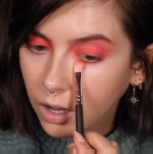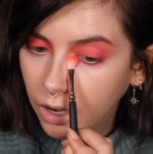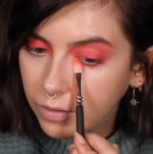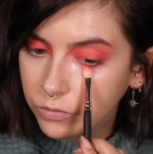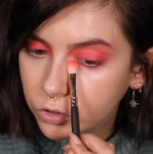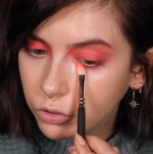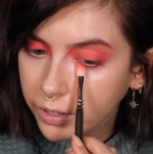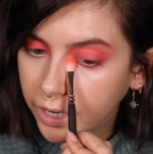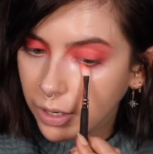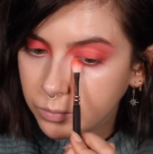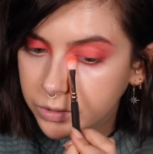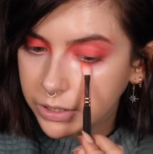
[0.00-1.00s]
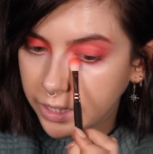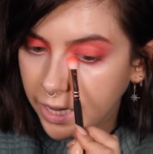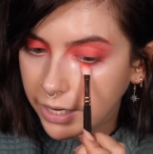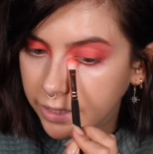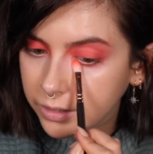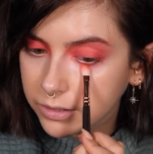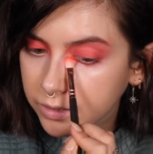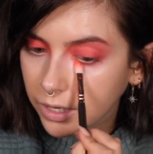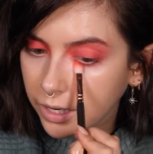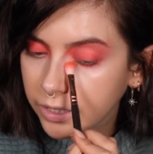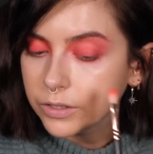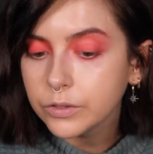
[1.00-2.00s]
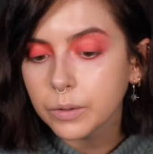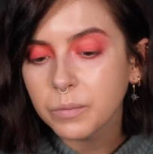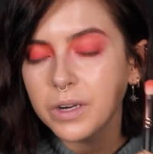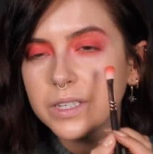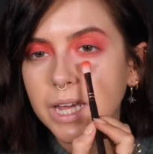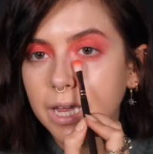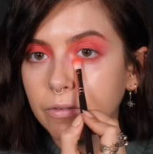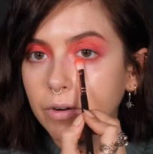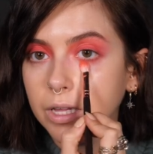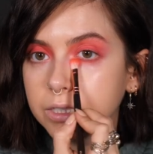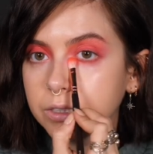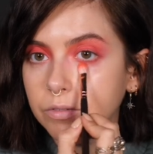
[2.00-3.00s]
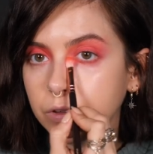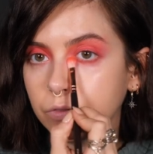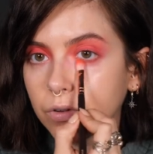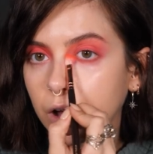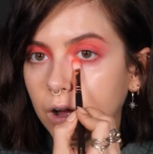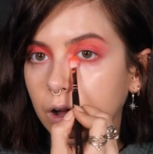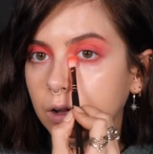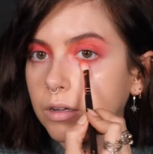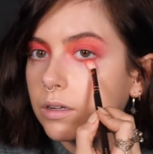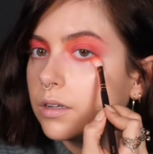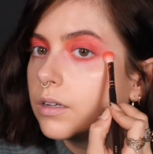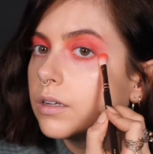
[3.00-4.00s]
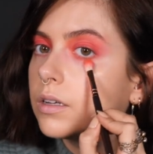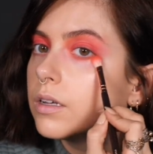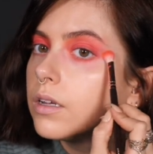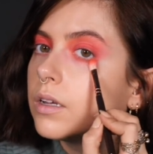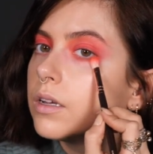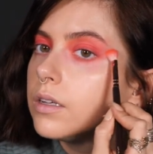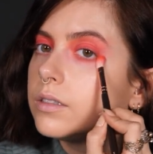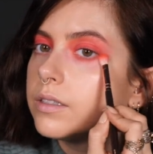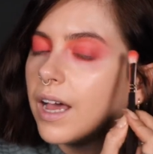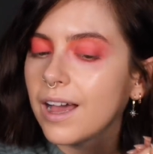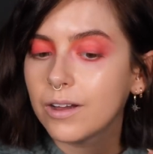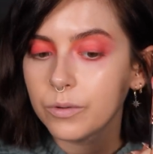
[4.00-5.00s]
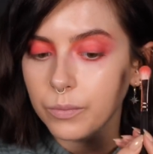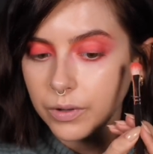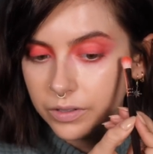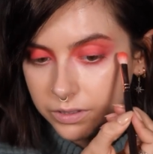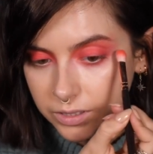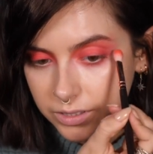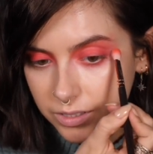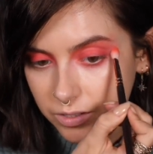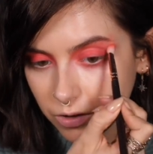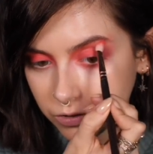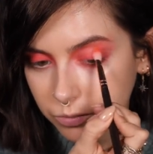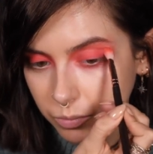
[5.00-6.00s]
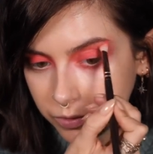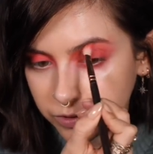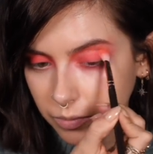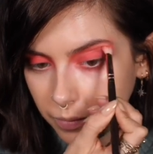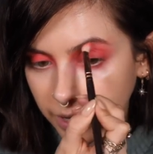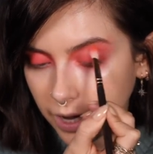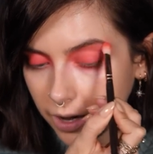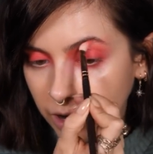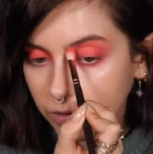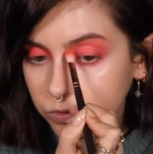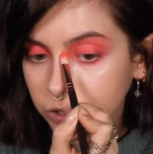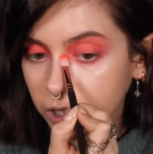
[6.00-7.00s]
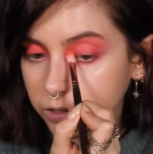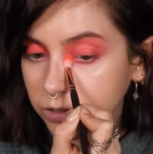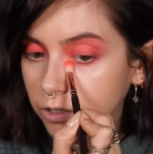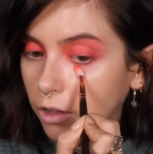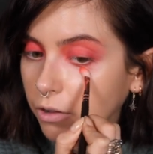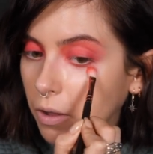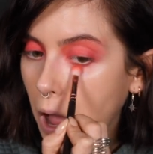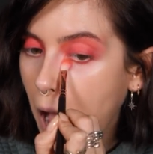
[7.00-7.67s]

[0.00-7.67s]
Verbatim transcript: kind of join it up to the end and I'm gonna take it relatively far down because this is not supposed to be a kind of subtle look,